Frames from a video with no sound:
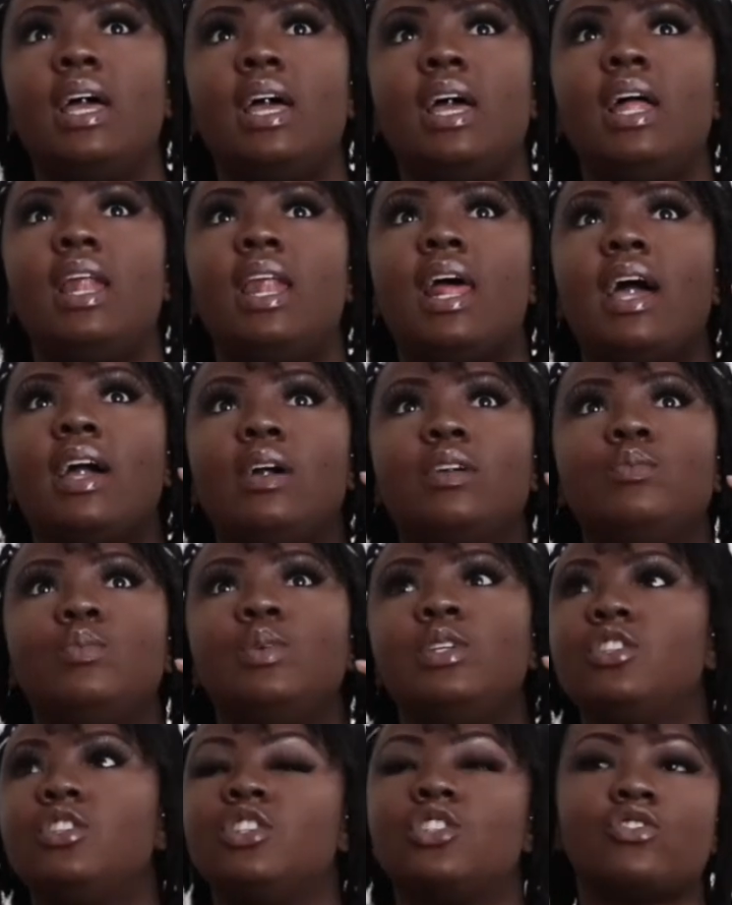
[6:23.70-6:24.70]
Like
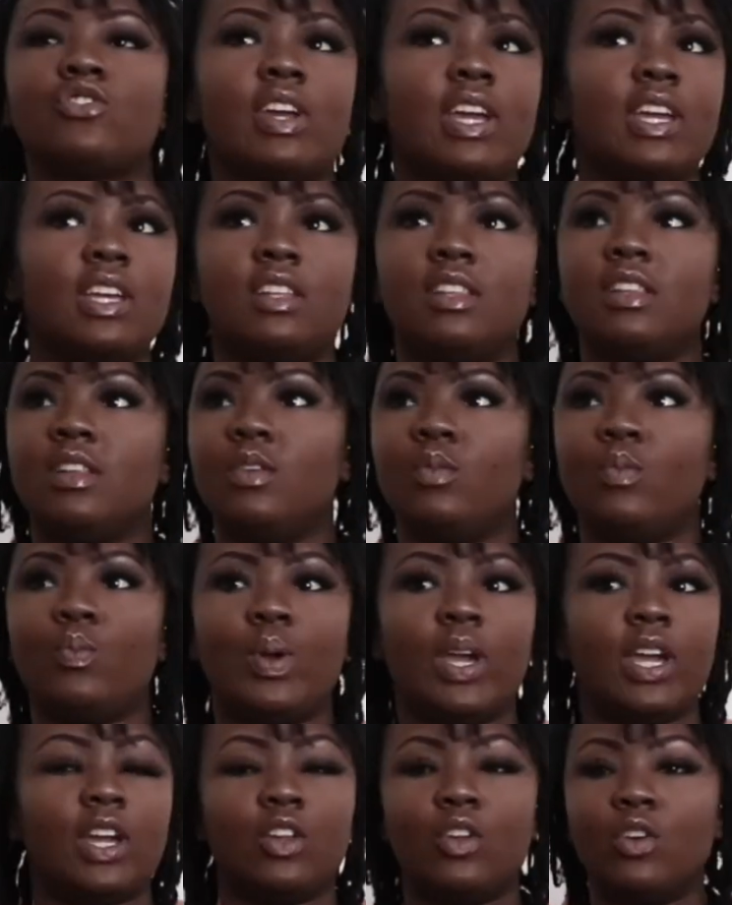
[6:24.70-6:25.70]
the straight
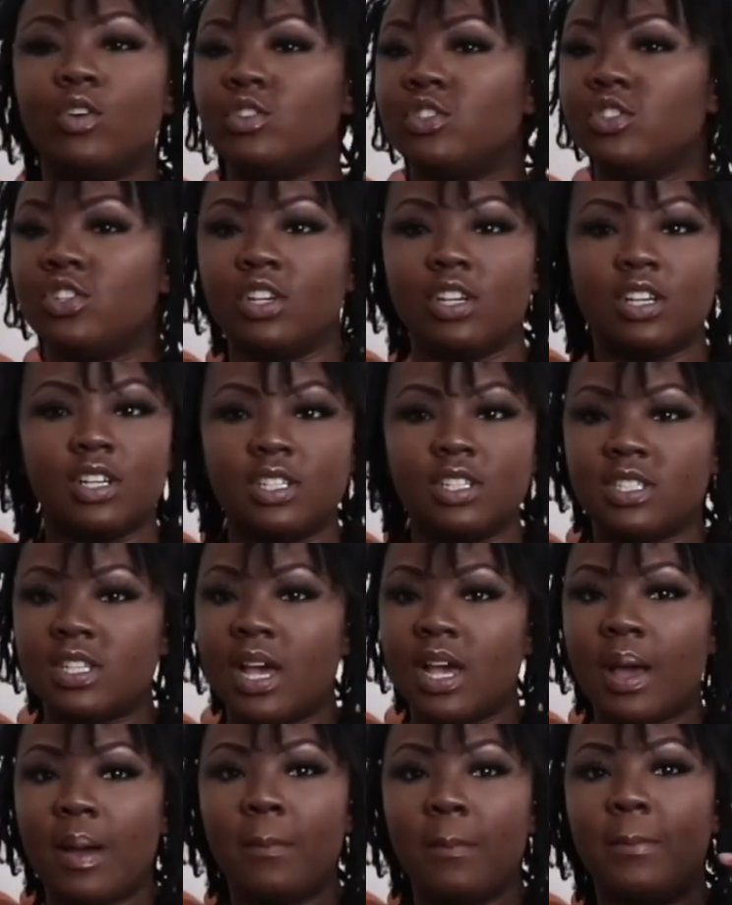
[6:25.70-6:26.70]
wig looks good,
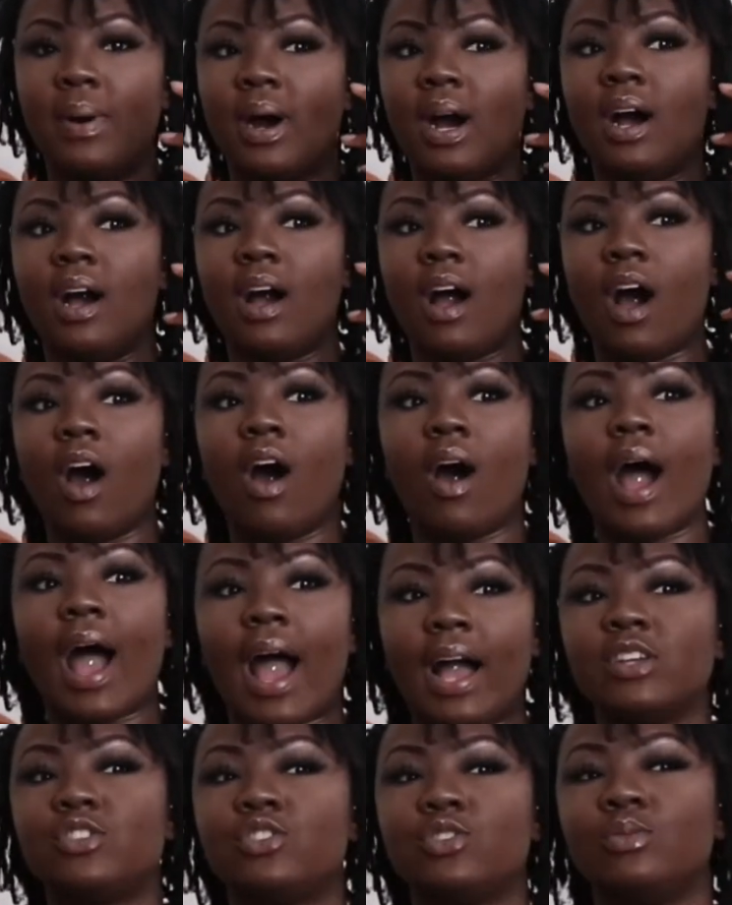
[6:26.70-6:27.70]
but our
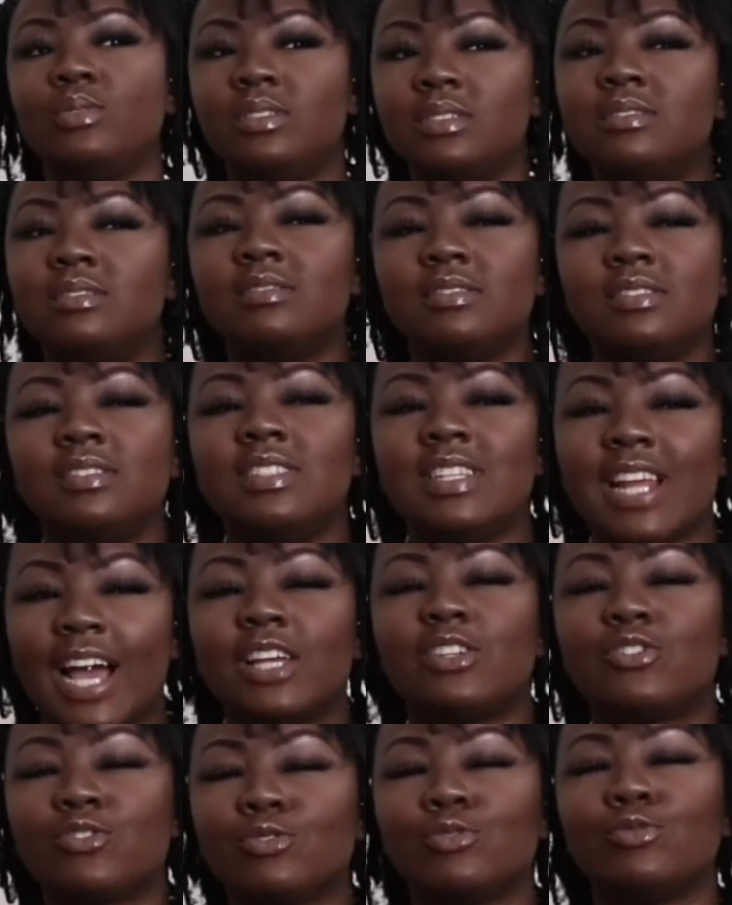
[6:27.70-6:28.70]
actual
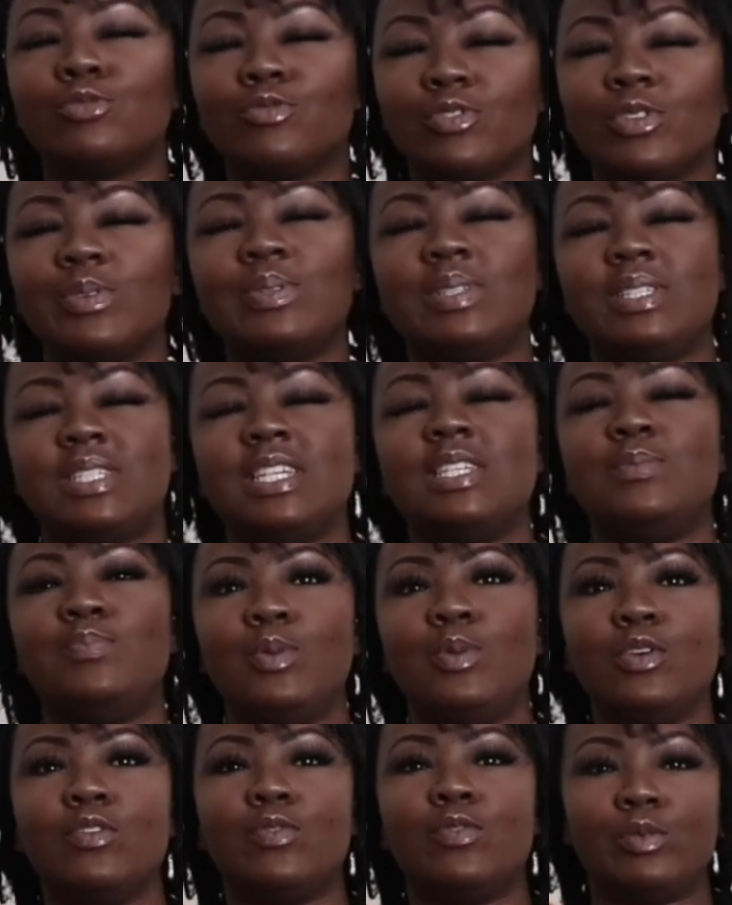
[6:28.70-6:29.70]
natural roots is
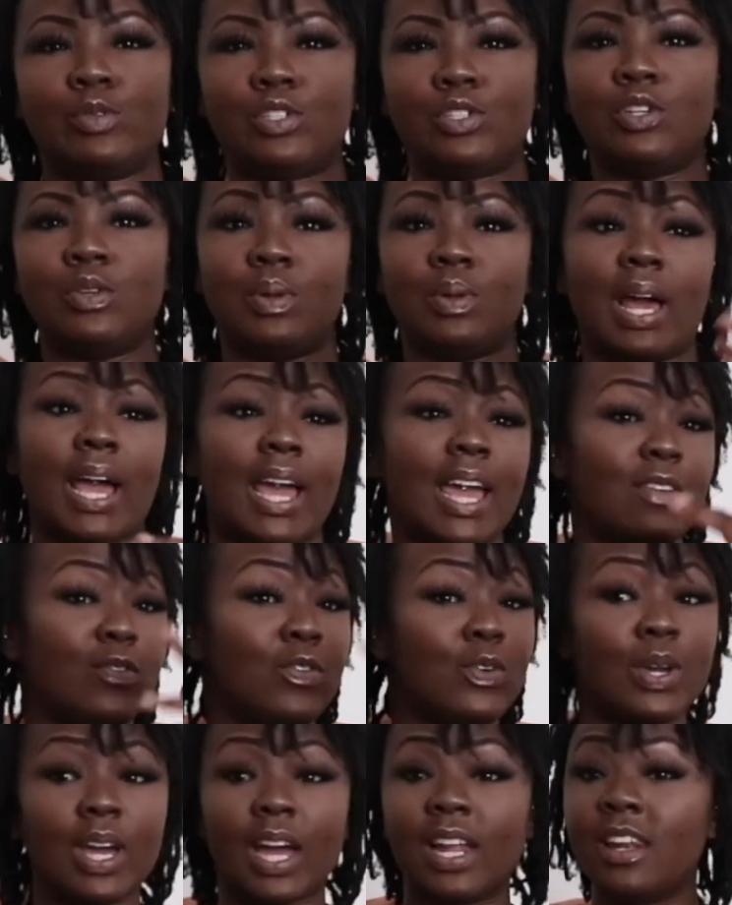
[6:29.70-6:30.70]
beautiful too. Like if
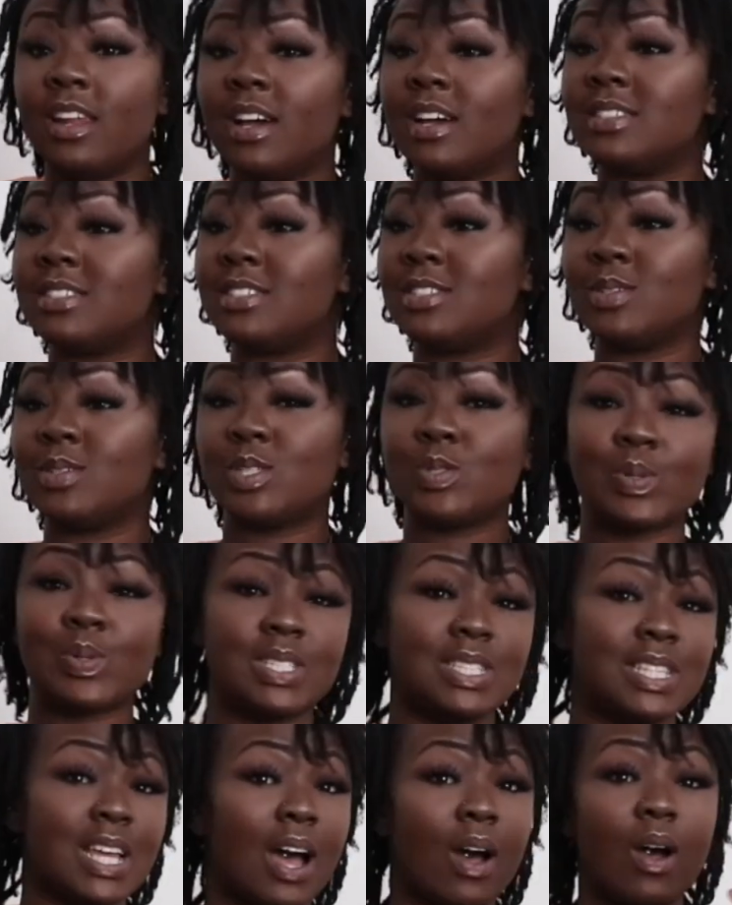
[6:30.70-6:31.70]
you can learn to do a
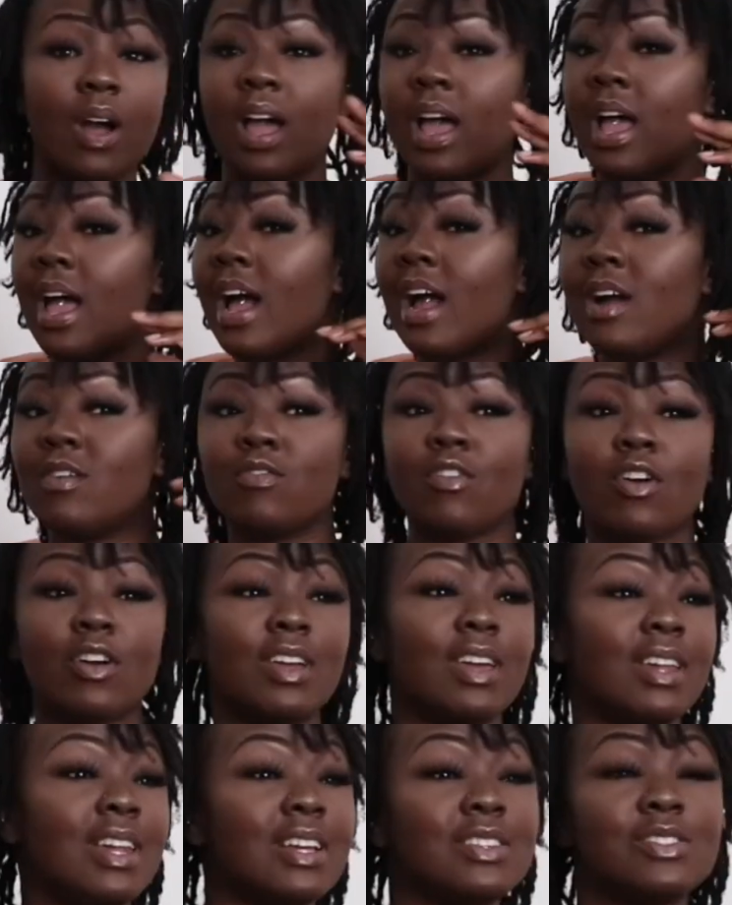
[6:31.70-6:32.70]
twist out and rock
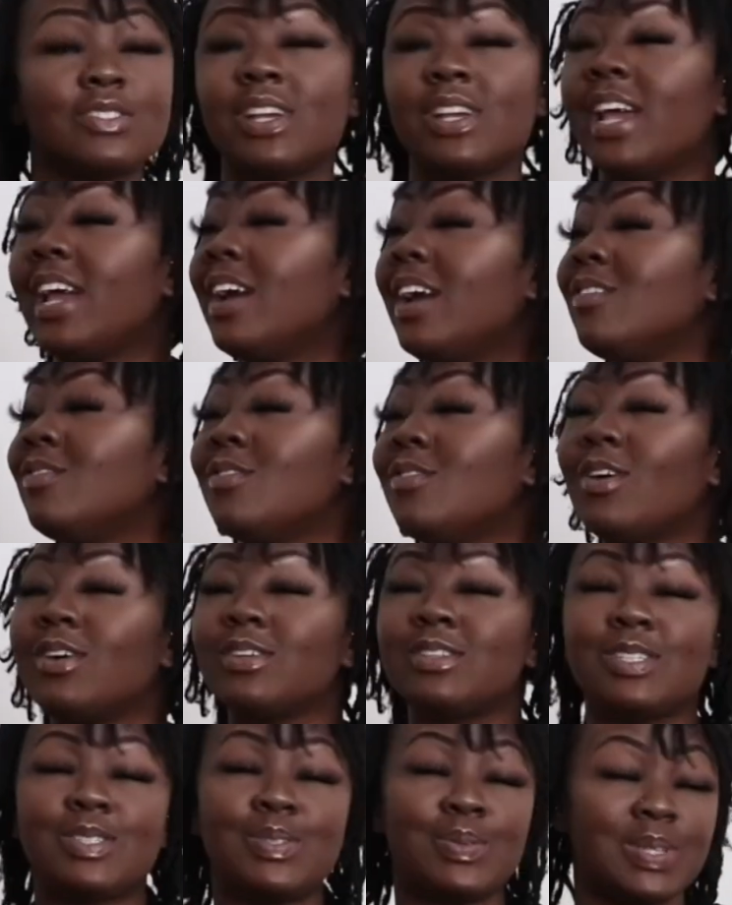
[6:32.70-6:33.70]
your natural hair, rock
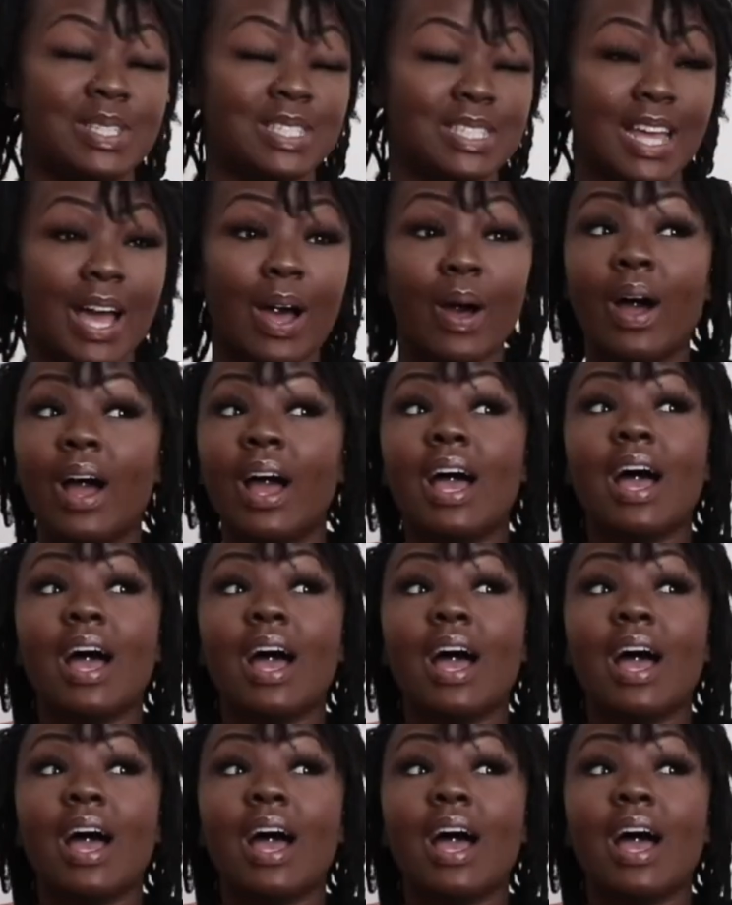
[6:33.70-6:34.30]
the twist out.